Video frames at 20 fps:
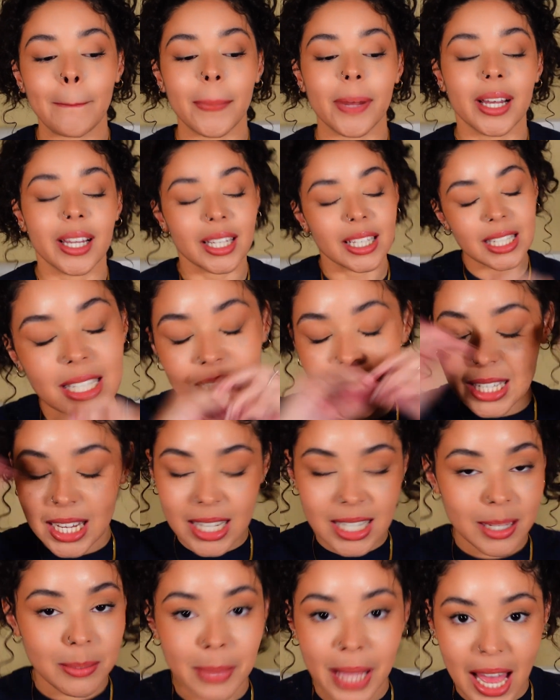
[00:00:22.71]
But
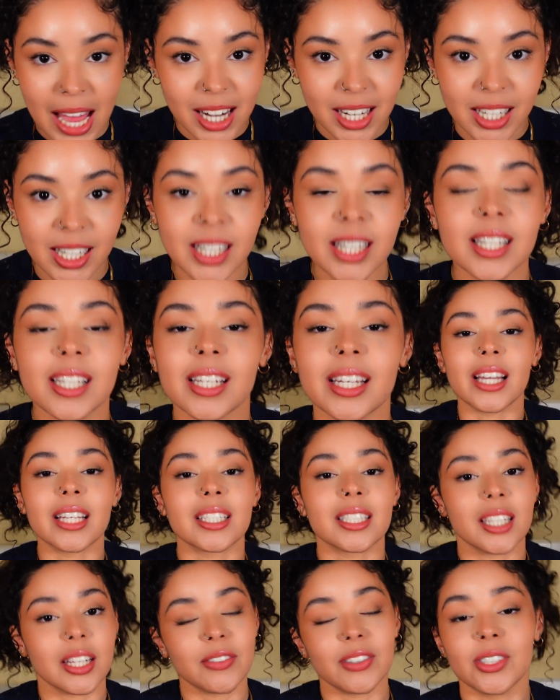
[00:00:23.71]
doesn't matter.
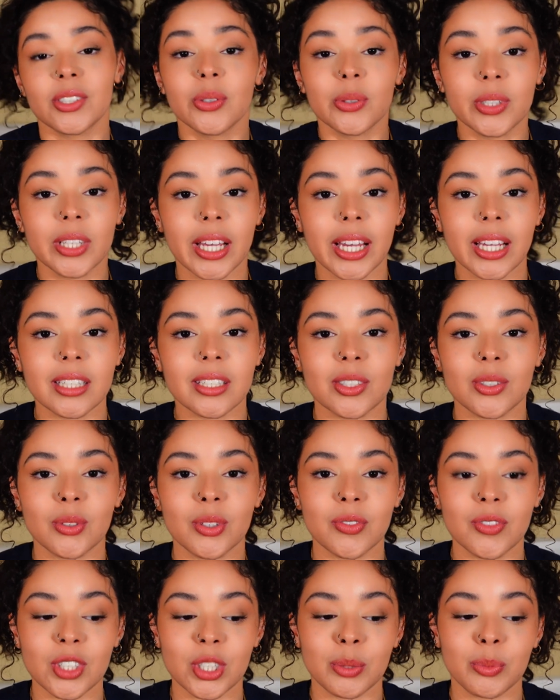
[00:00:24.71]
It's never too late to do
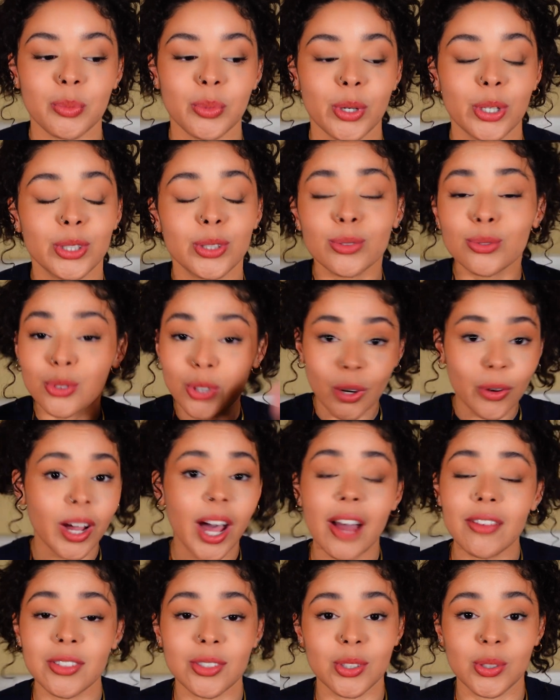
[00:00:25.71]
a vision board. You don't
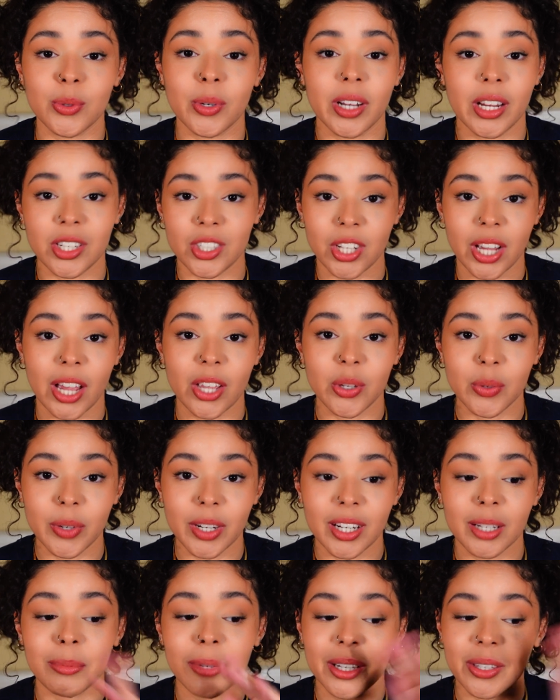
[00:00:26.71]
have to do one in
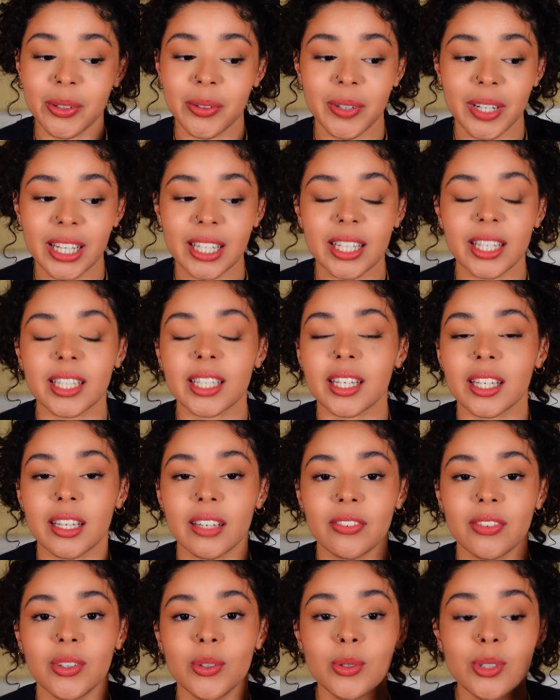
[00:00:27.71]
January, by the way. Like
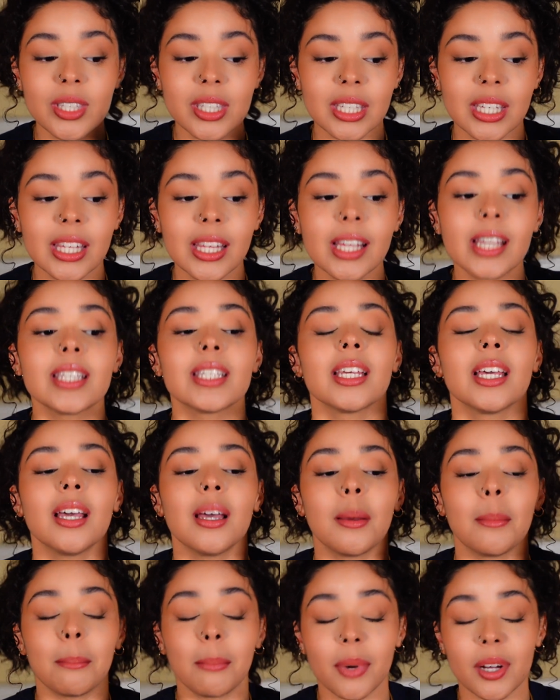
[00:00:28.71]
if you see this
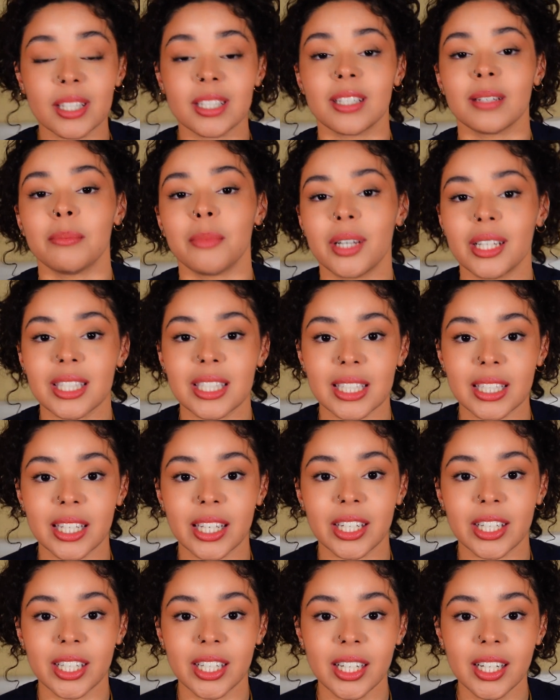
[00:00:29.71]
months and months
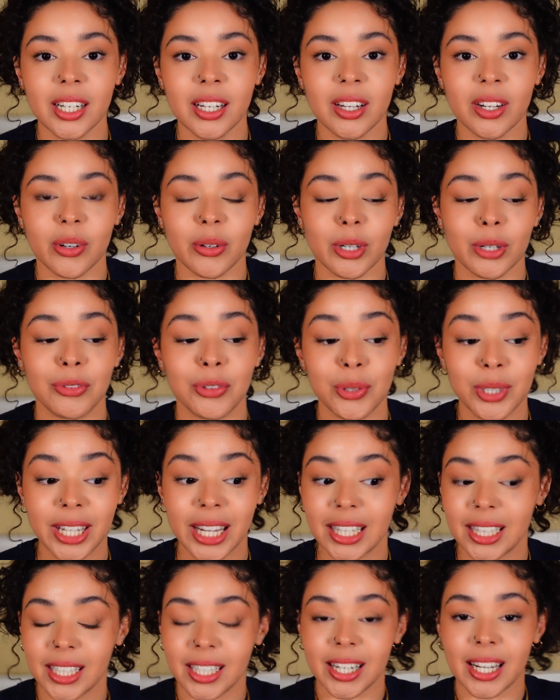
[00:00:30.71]
later, or if you
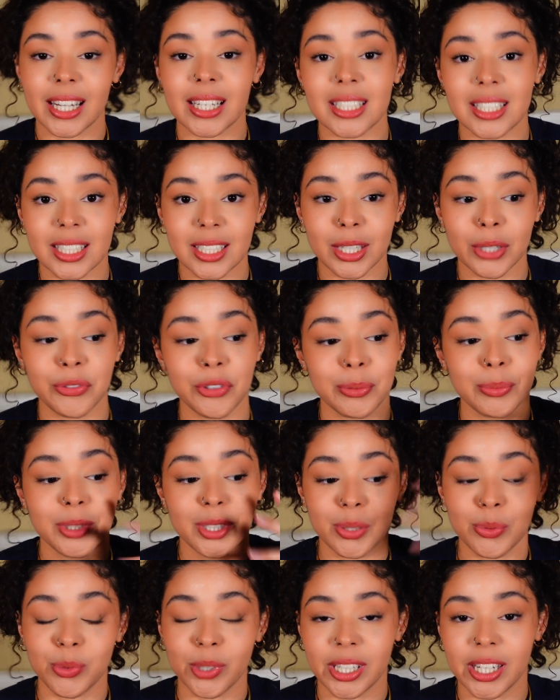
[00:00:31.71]
get the idea from
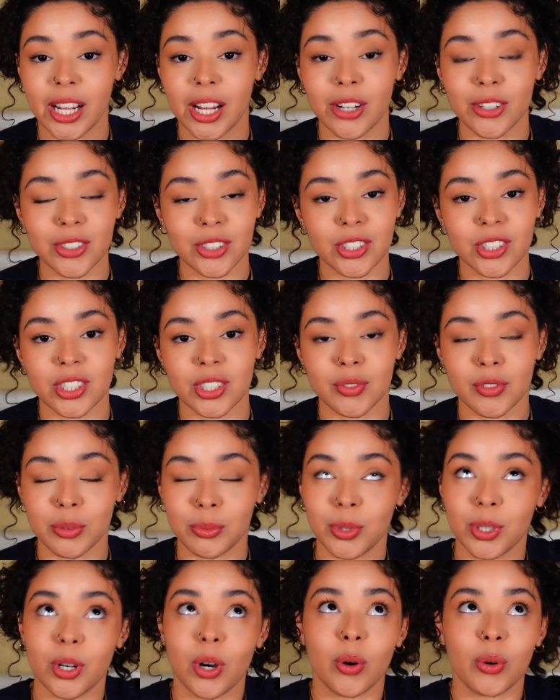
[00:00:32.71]
someone else or just
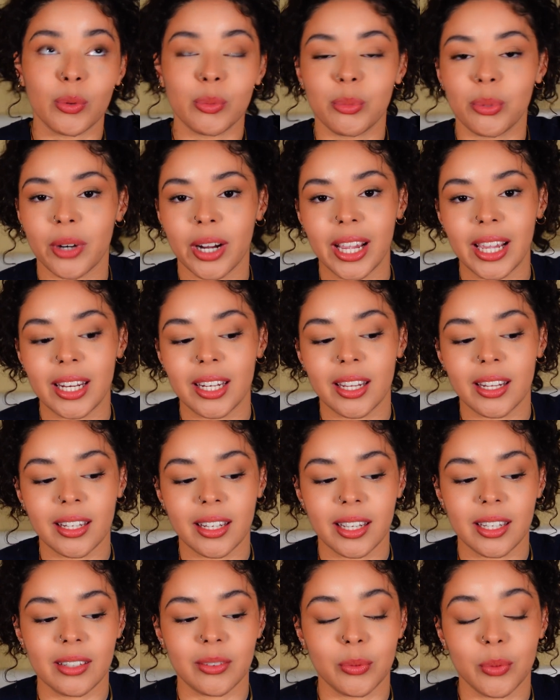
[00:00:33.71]
from your own brain and
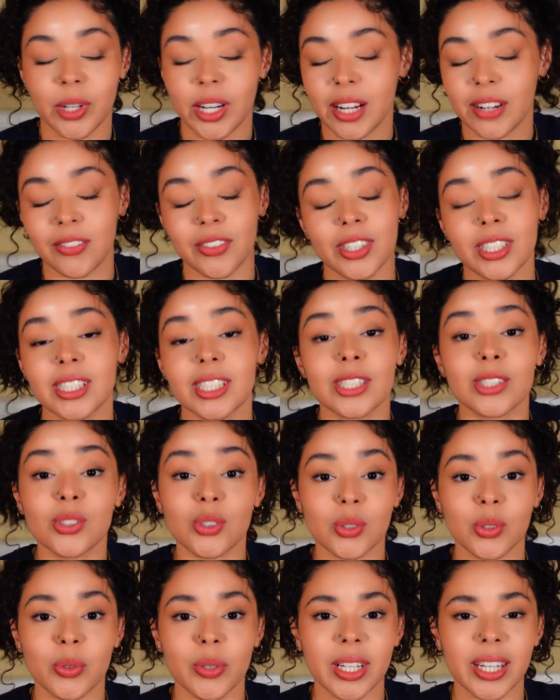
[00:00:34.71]
like whatever to
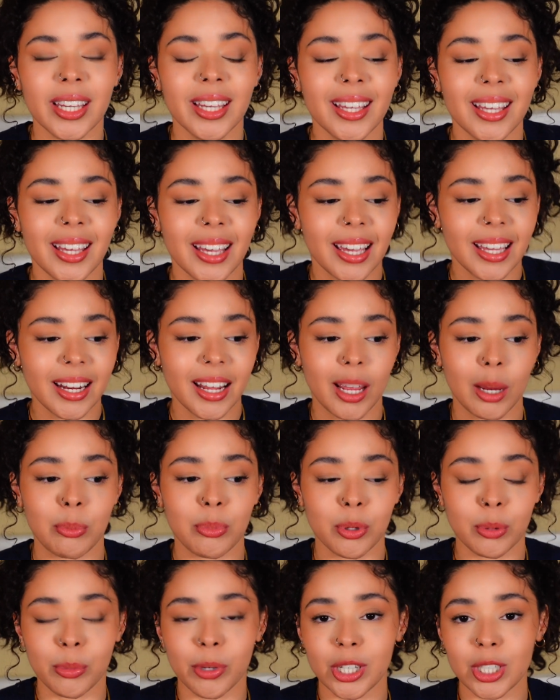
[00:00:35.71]
do it in
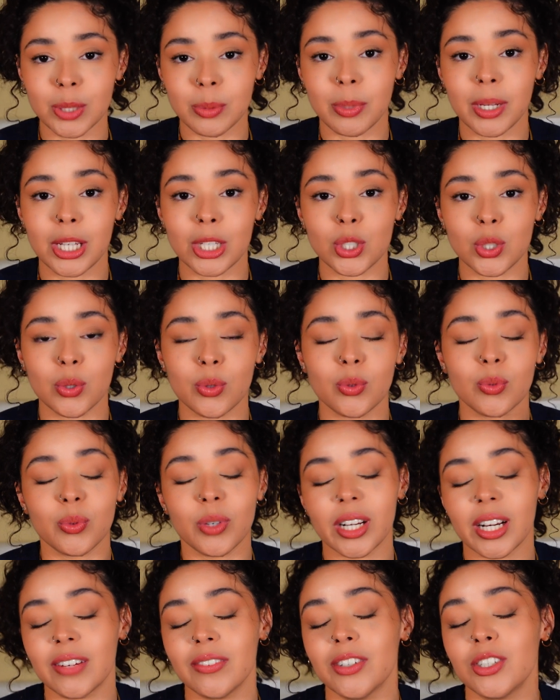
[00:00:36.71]
April, March, May, June,
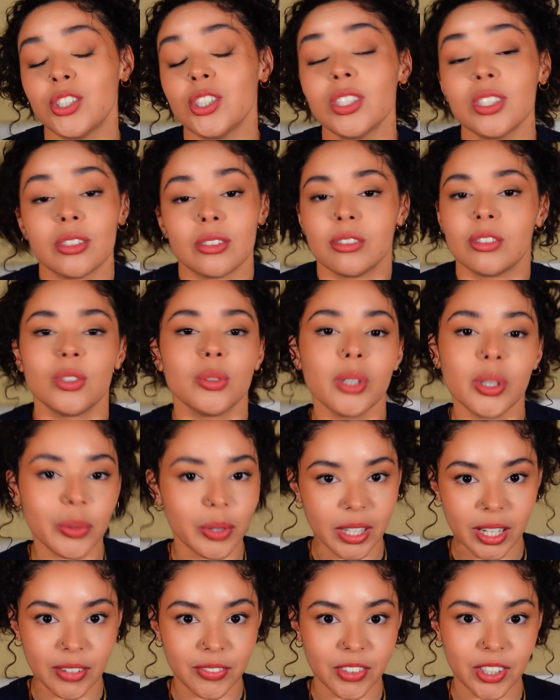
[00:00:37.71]
whatever, just do it
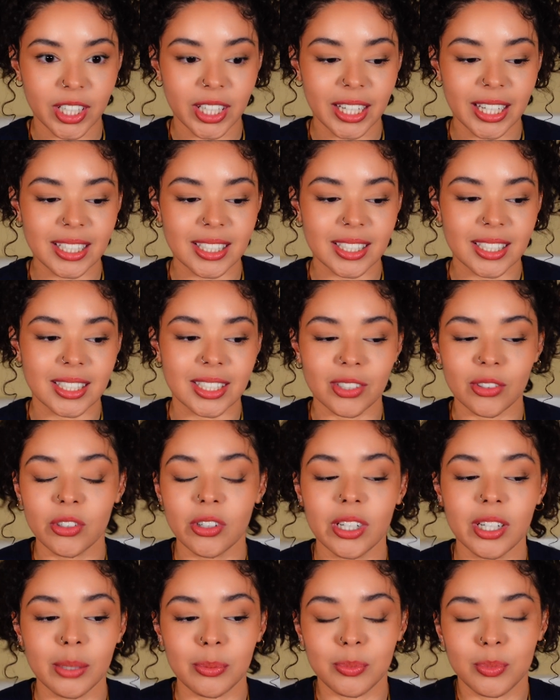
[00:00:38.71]
whenever. It's still
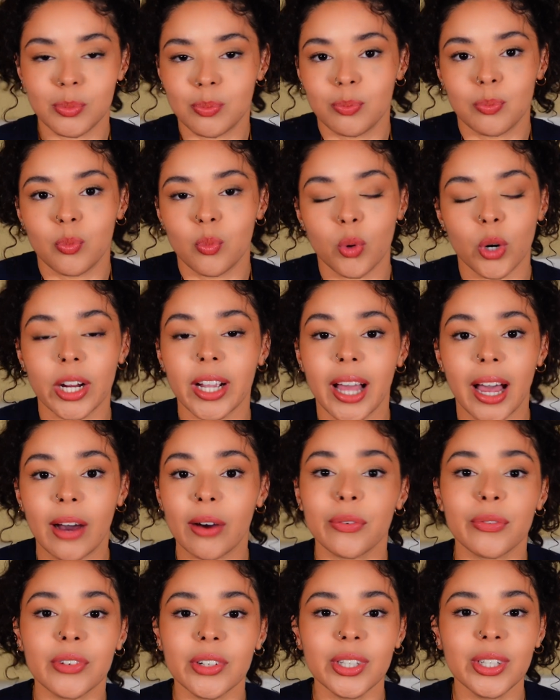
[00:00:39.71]
going to work
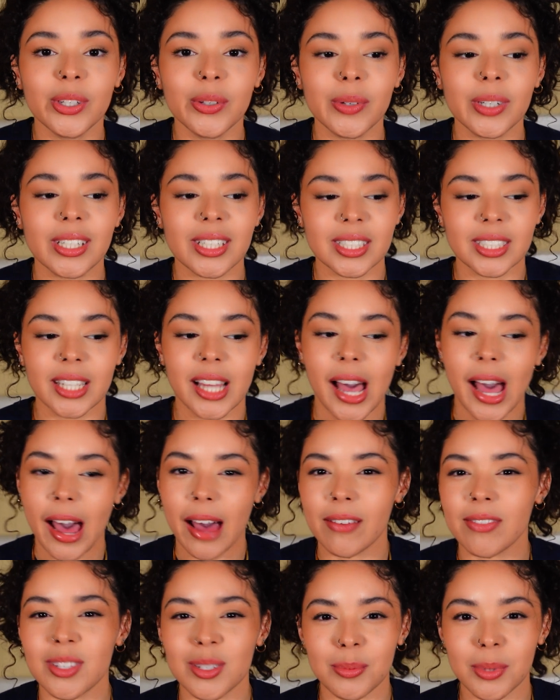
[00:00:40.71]
out for you. It doesn't
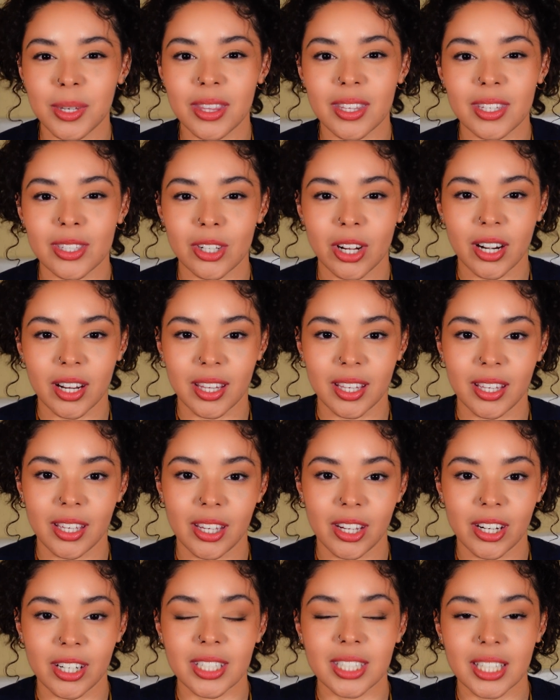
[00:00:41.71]
have to be the start of the
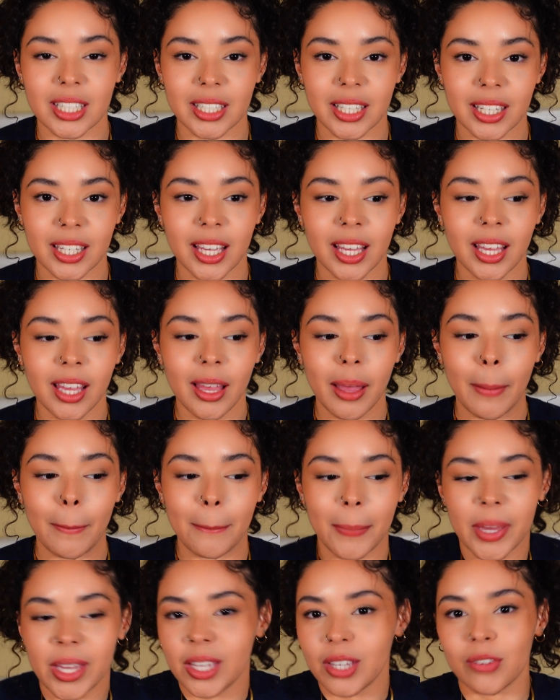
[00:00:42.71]
year to like
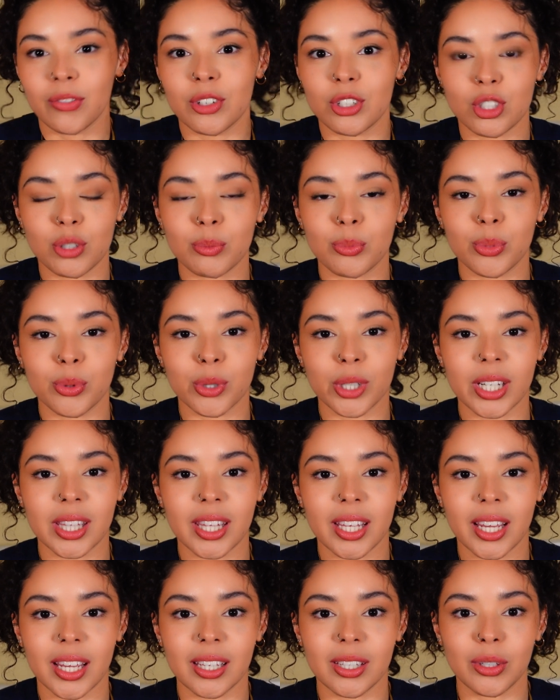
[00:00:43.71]
make a vision board
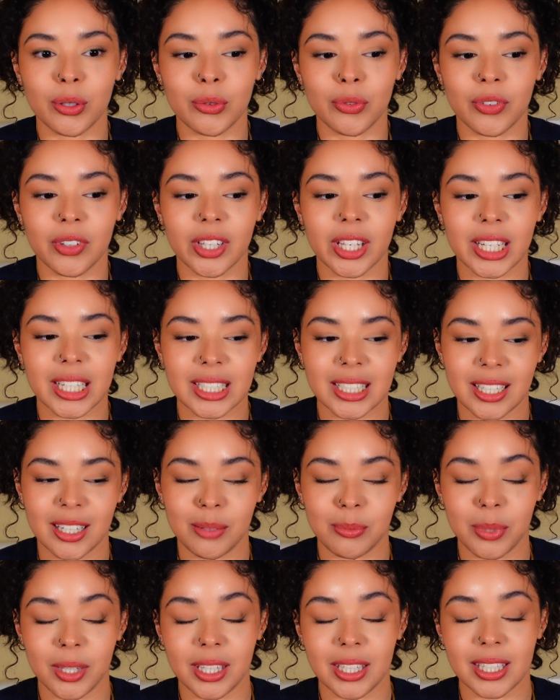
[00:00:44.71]
that you feel like is going
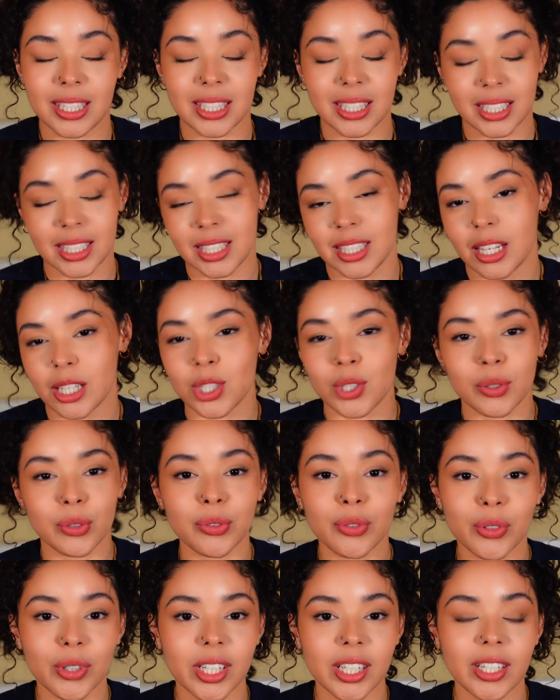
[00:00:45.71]
to be successful
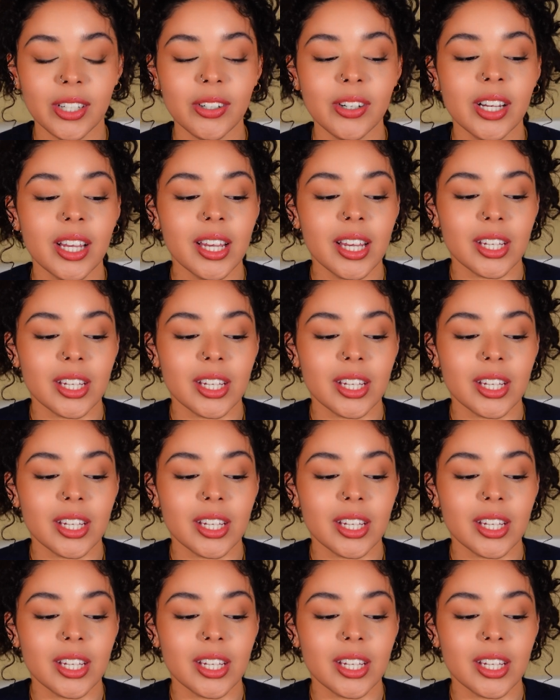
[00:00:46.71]
for you.